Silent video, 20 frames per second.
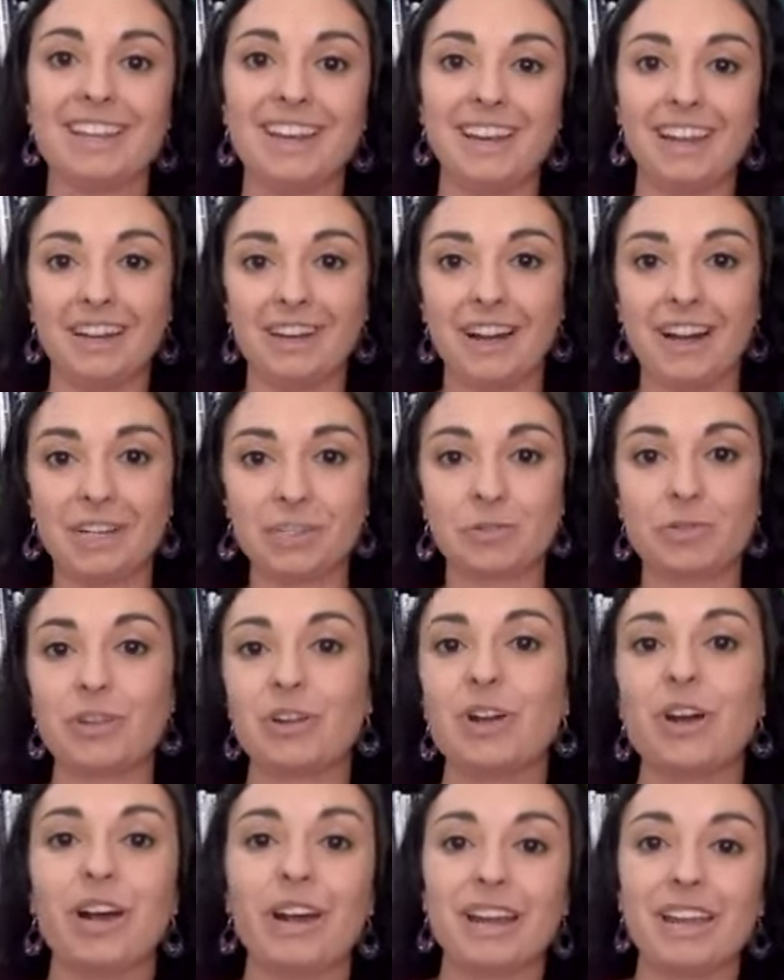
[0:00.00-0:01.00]
and interact with
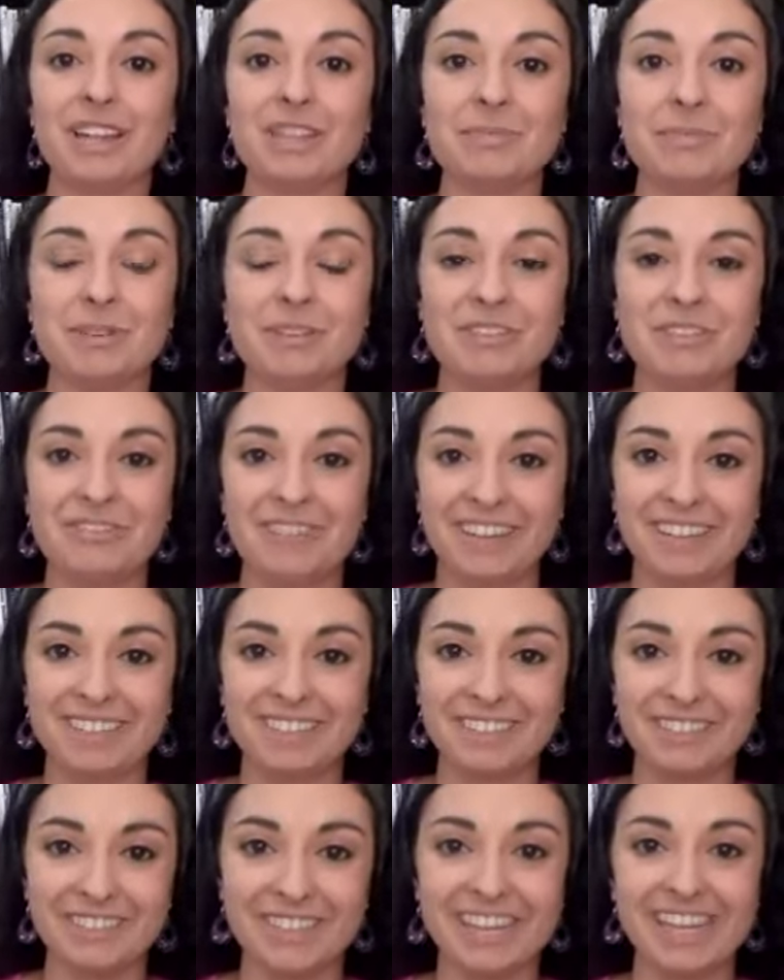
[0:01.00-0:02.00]
your audience most
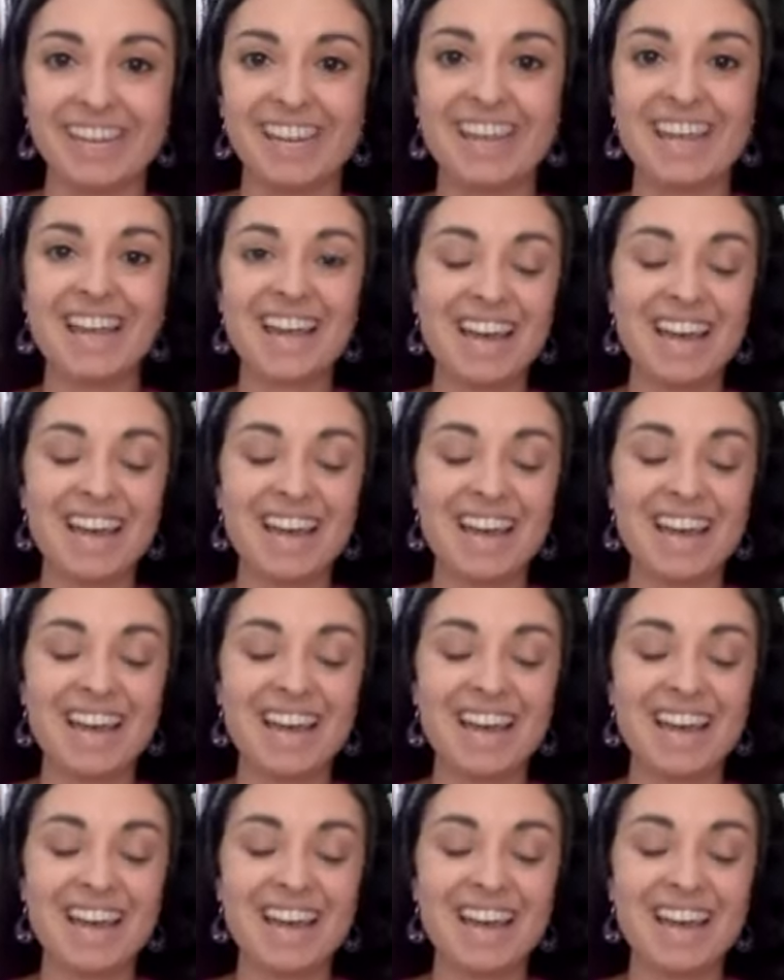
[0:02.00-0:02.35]
effectively.